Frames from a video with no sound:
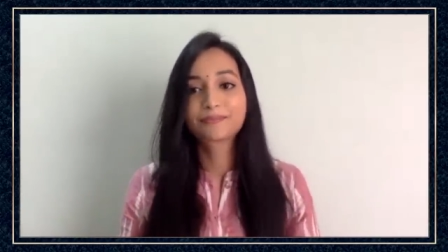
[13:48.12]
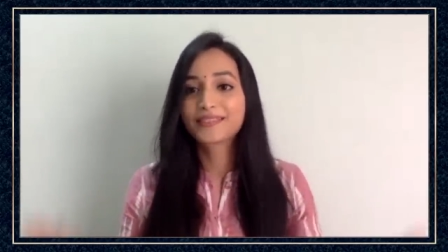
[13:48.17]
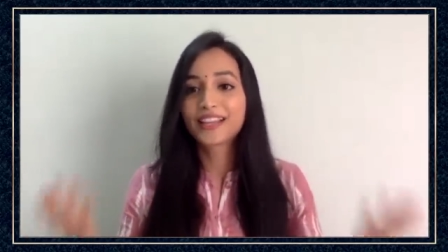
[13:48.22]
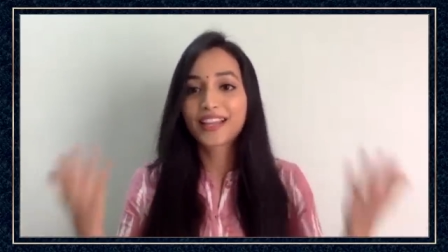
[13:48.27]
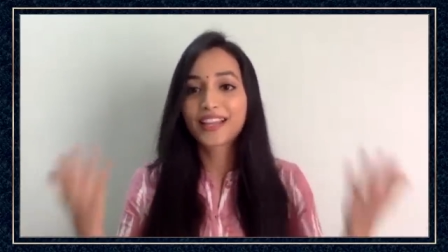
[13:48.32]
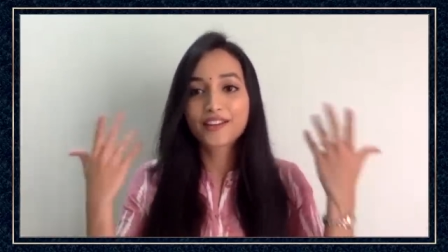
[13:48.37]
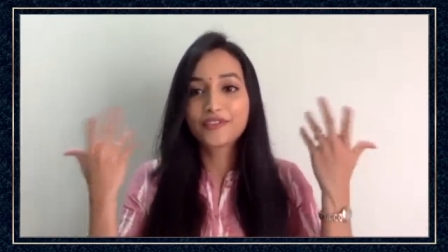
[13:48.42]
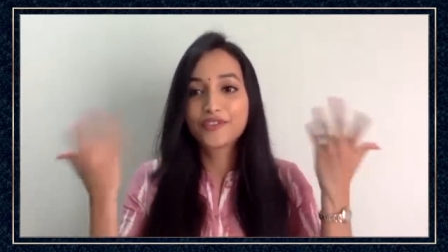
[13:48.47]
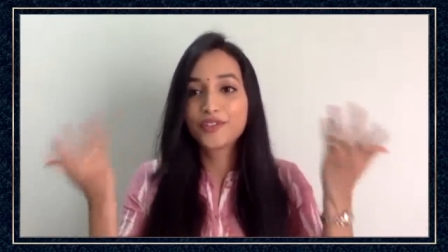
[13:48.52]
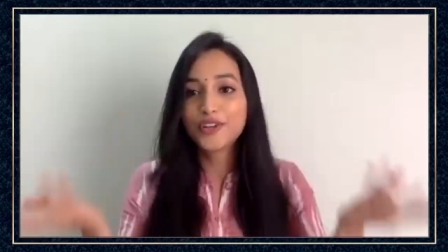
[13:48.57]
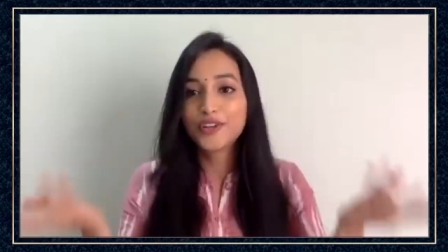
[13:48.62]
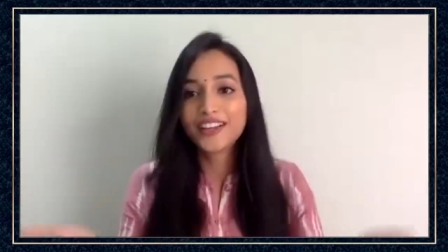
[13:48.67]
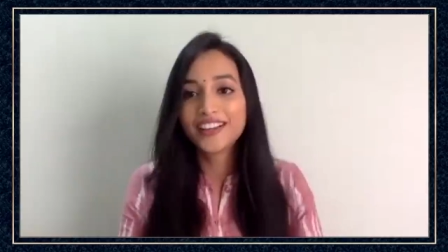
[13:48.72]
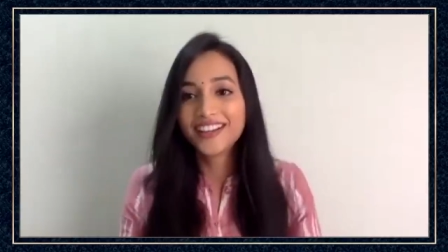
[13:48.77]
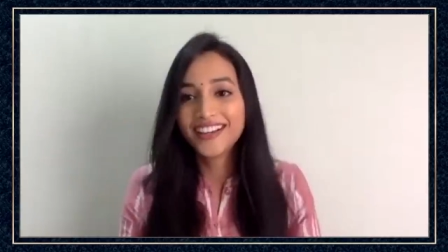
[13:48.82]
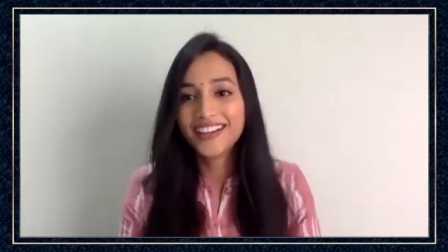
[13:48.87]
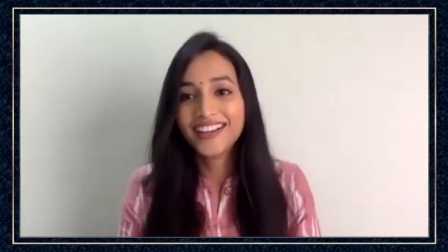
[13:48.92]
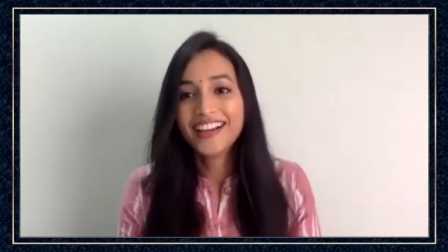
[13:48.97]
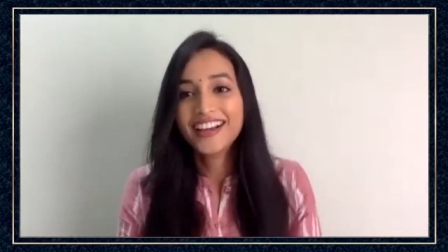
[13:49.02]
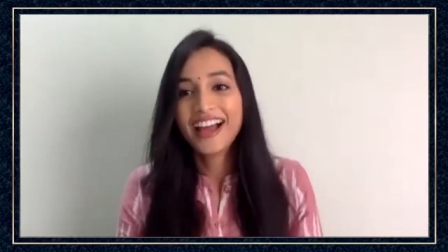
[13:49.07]
like a fool,
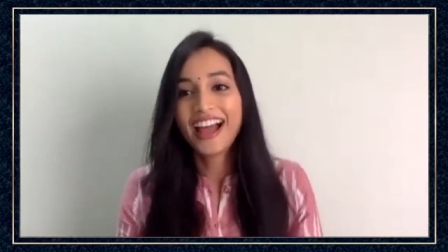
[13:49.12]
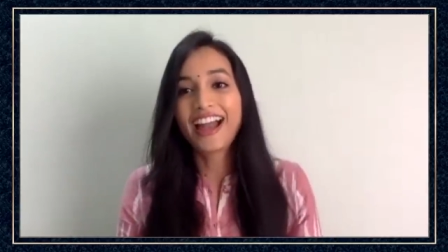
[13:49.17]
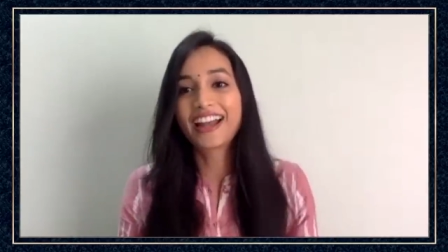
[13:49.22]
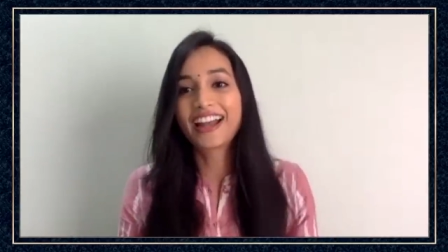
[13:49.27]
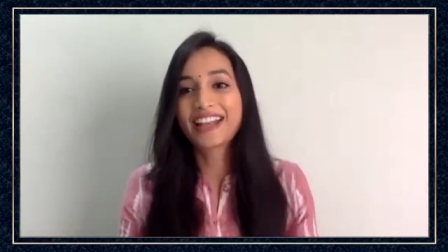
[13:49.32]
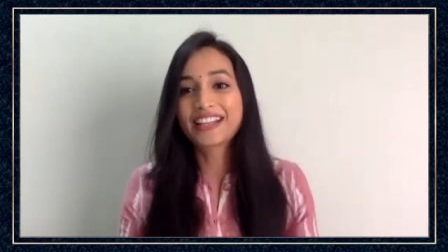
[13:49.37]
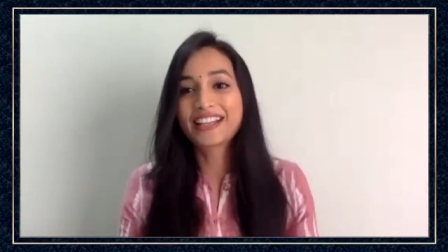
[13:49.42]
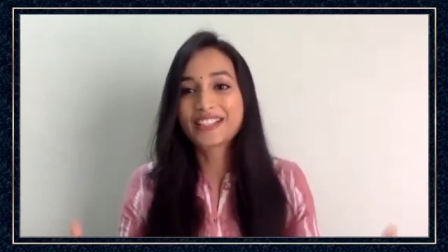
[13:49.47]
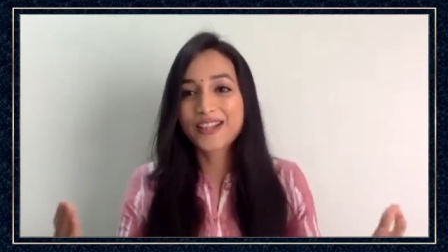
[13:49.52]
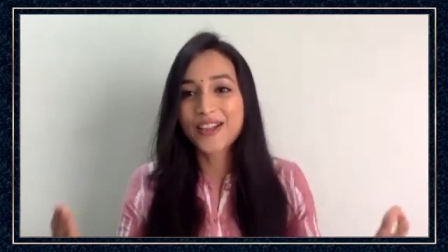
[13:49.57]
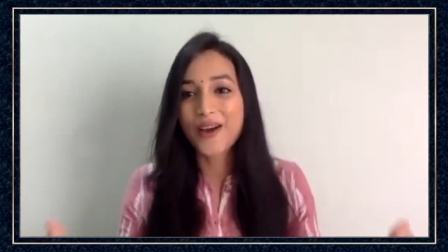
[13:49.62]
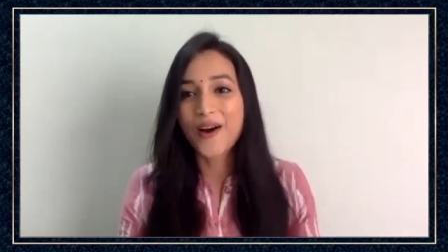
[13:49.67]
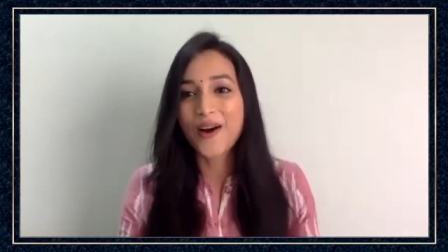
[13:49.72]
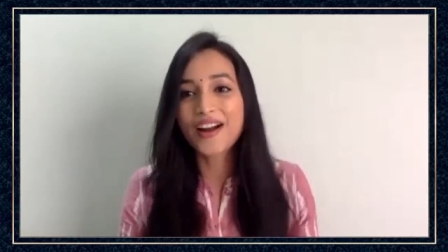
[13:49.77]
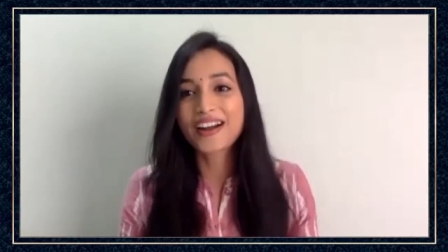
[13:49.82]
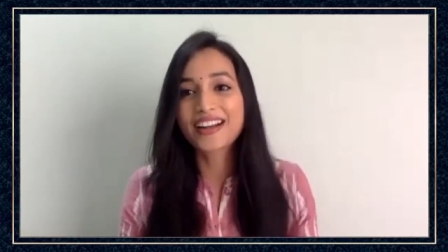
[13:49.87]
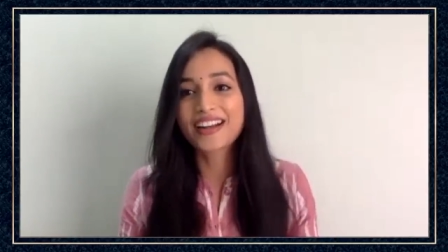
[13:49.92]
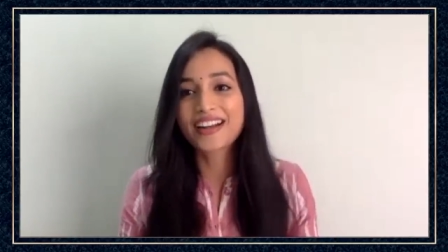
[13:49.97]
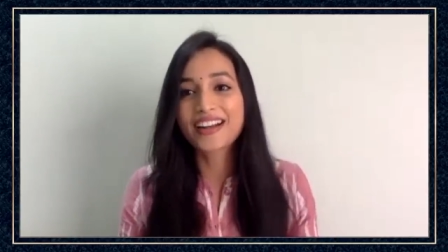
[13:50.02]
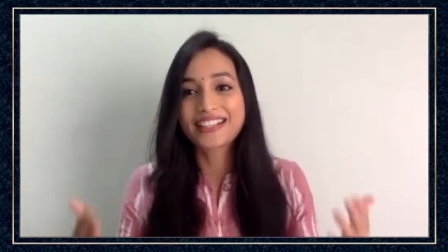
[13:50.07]
and I
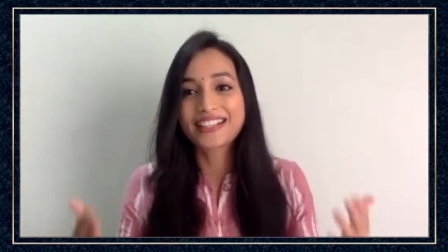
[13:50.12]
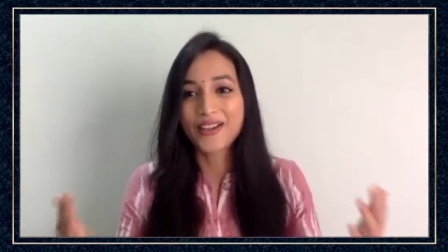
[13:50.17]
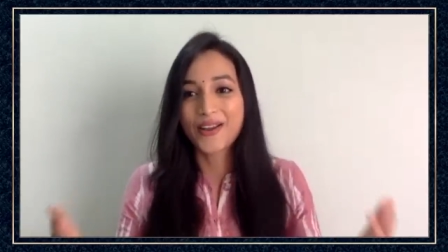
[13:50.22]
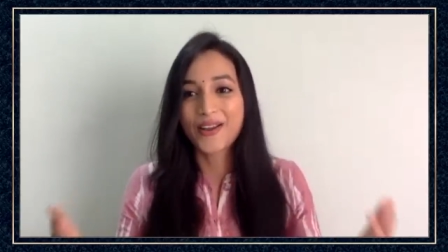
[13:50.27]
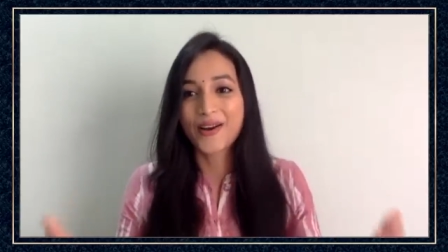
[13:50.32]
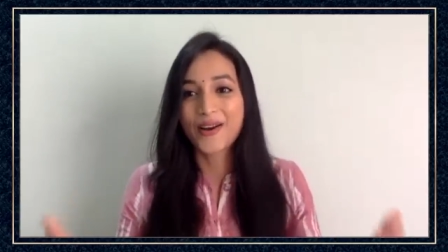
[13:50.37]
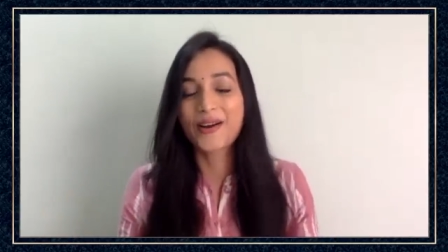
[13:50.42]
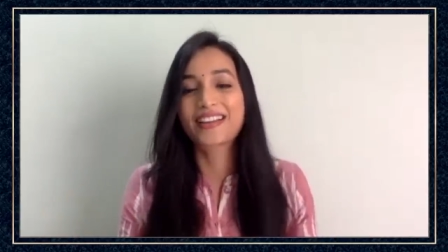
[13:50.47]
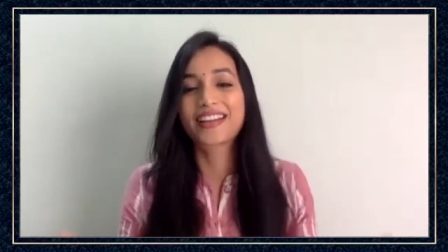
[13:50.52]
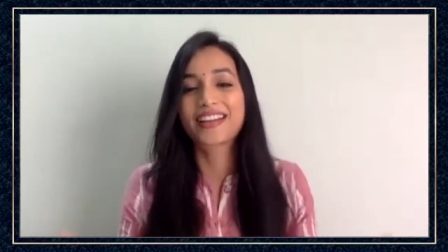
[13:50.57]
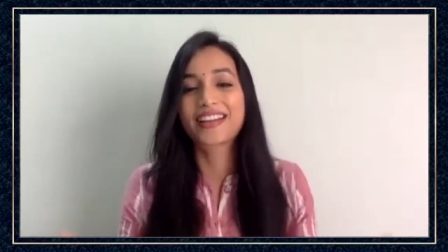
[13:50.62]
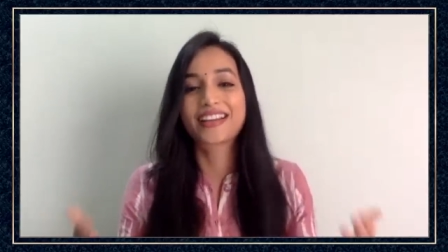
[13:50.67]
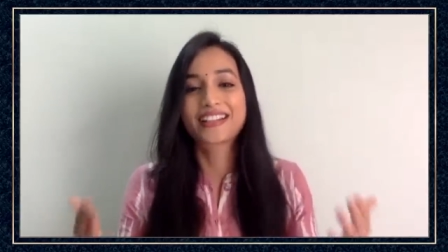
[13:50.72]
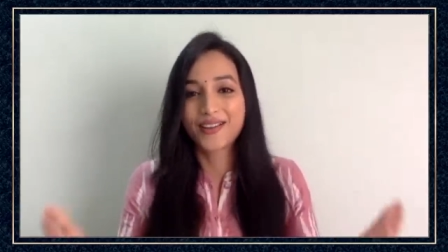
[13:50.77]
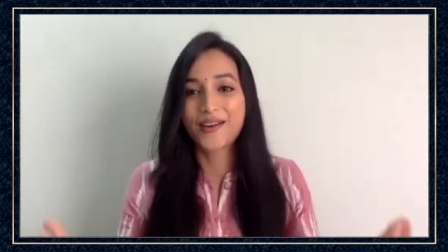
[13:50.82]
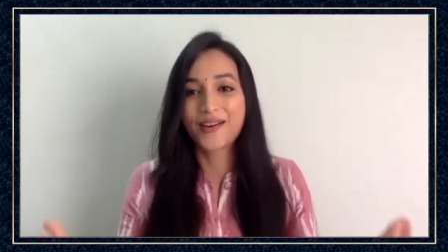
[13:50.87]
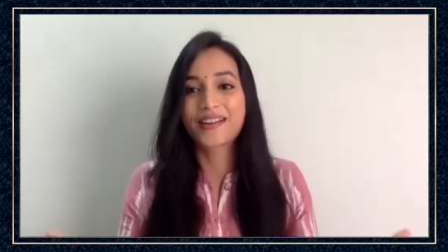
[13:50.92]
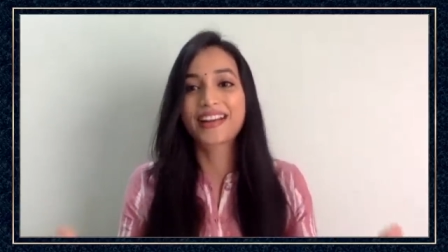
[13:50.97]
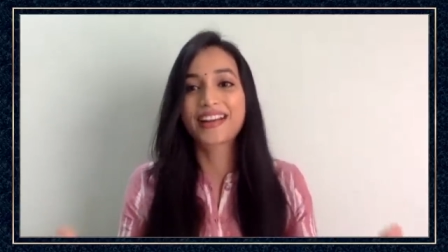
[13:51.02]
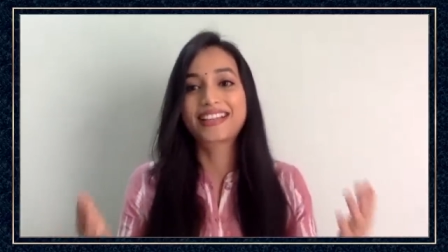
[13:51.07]
slogged, I slogged, I
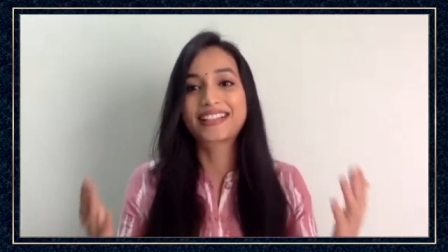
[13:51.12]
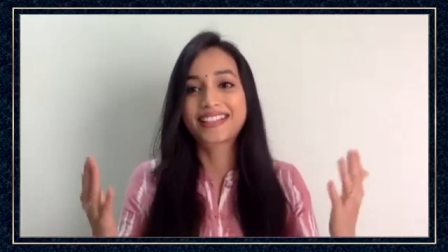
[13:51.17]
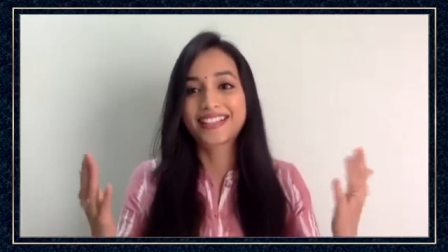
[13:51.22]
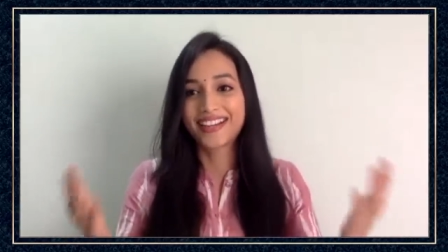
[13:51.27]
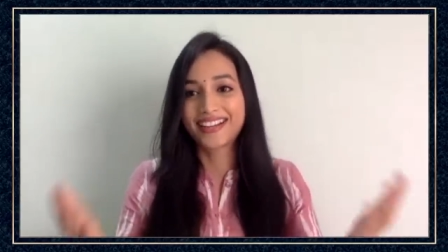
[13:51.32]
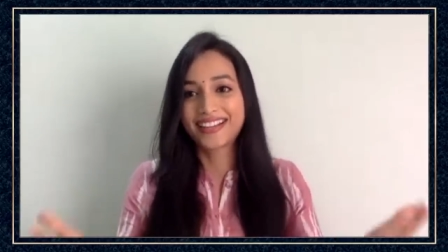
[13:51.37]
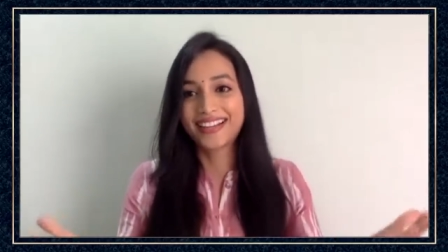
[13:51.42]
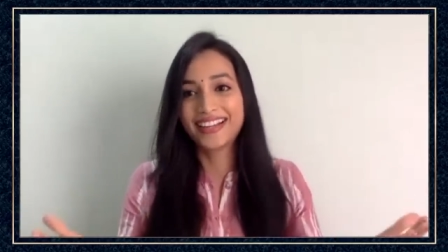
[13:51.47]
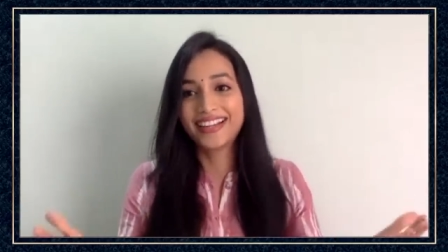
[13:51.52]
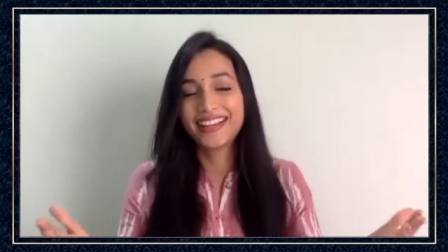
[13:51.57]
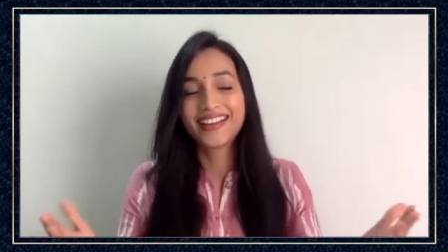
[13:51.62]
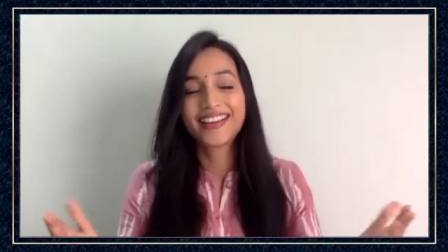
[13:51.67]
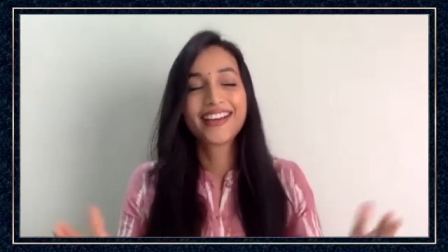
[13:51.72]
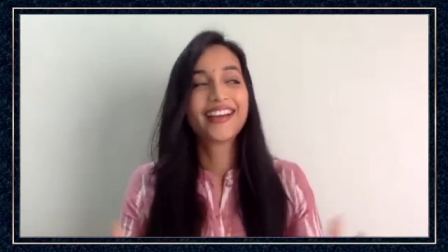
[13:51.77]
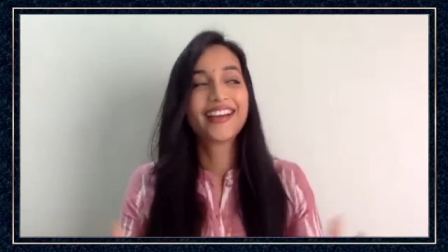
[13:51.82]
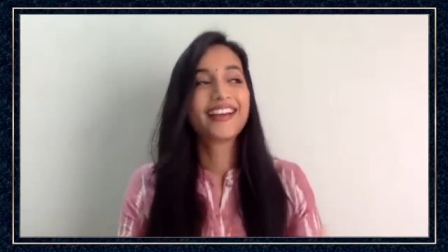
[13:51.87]
slogged, I studied,